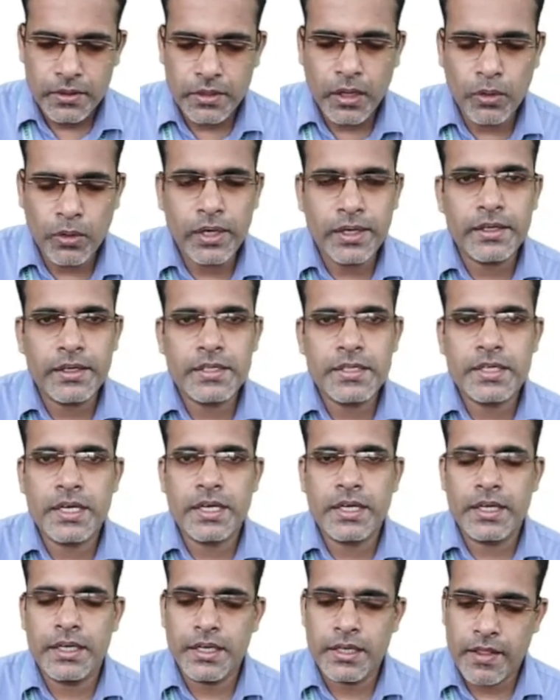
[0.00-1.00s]
Now let us
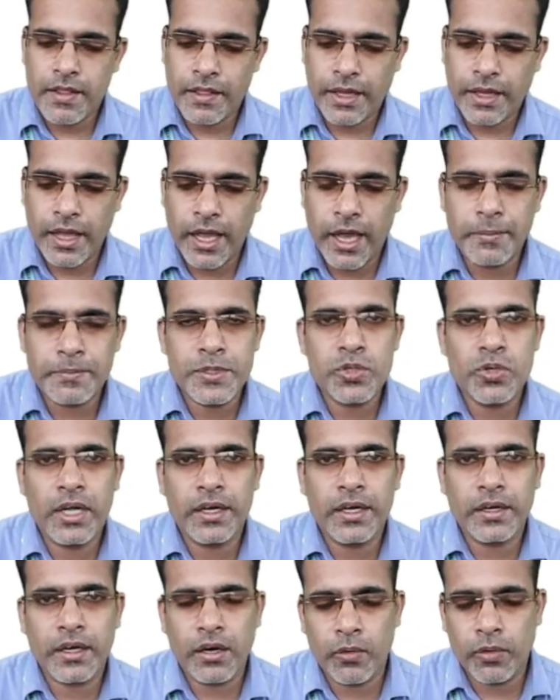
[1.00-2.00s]
see the
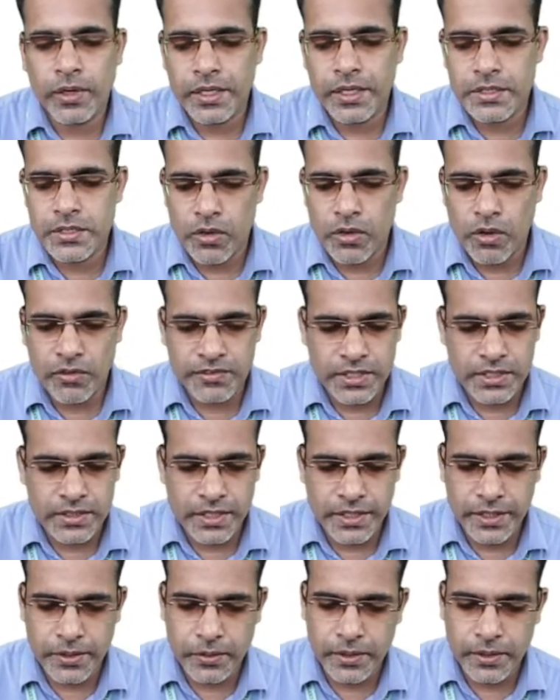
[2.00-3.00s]
capsular coverings of the
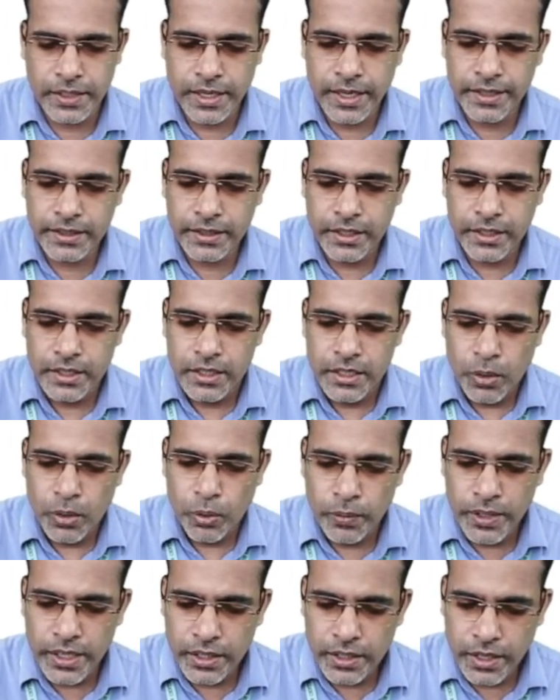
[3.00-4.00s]
thyroid gland.
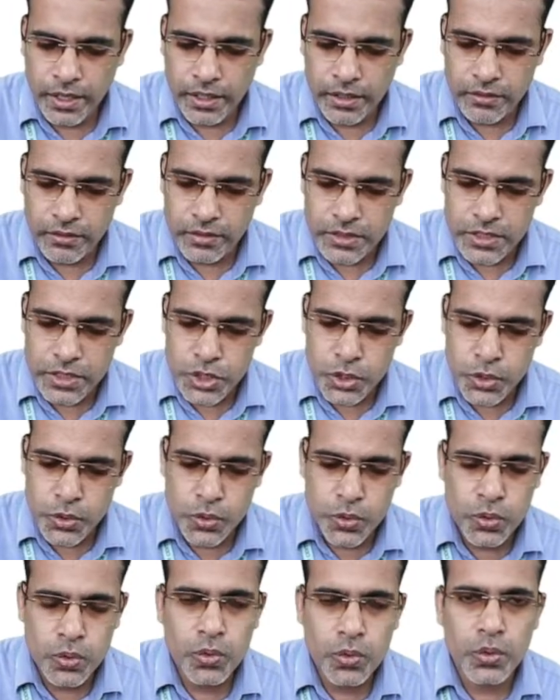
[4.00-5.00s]
We have
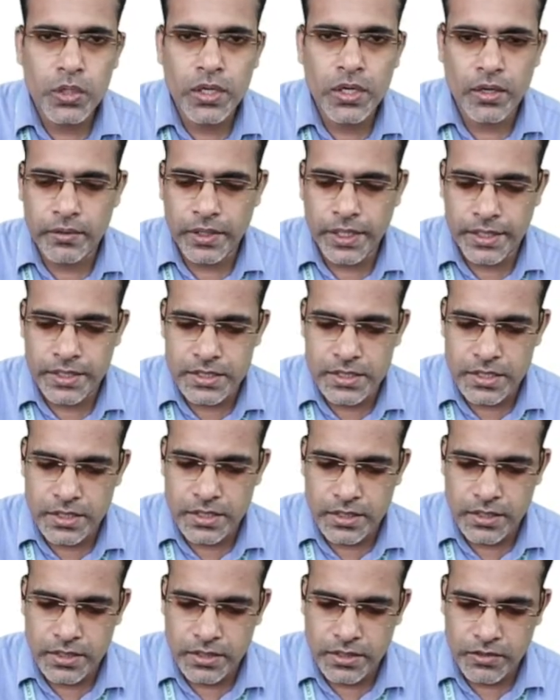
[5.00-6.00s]
two coverings
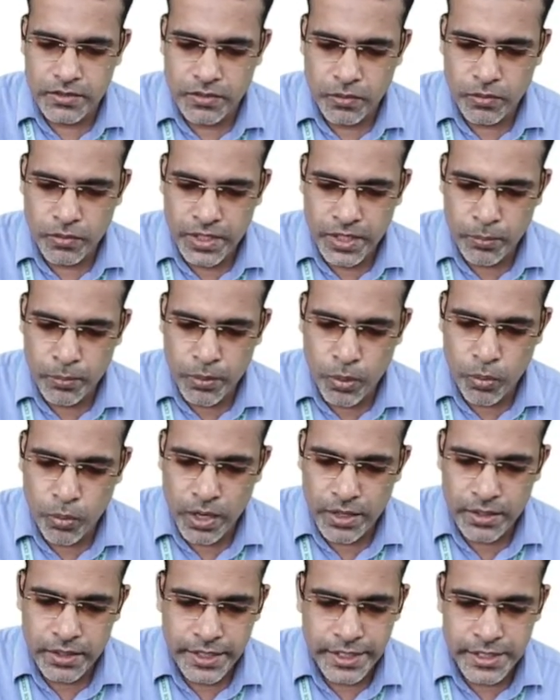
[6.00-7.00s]
Number
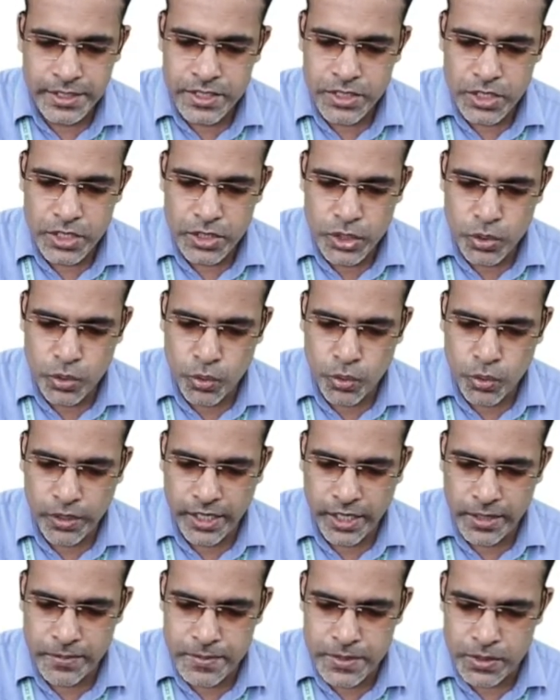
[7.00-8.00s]
one, its true
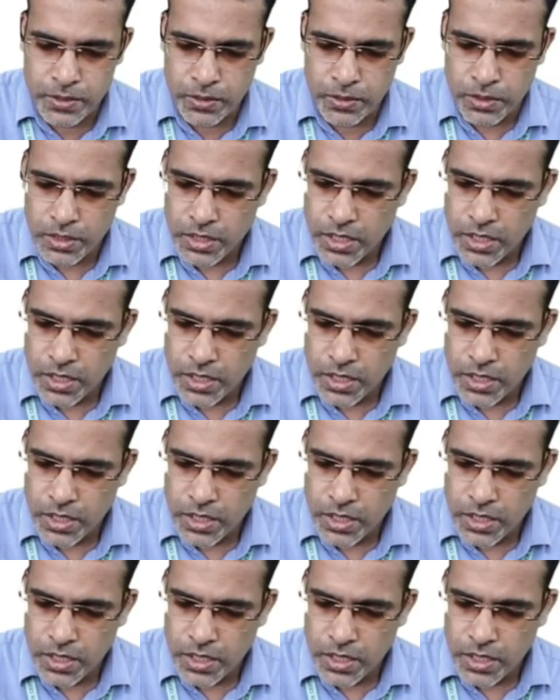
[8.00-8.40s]
capsule.